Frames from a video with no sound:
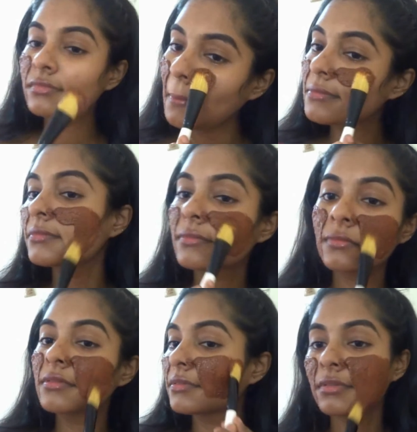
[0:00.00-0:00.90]
your
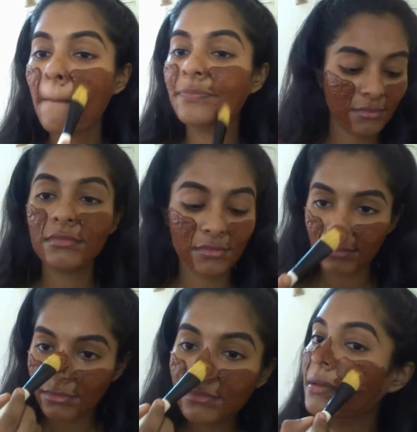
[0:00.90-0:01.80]
fingers, whichever is
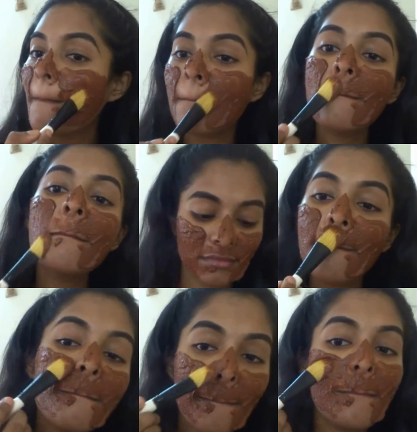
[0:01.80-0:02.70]
comfortable for you.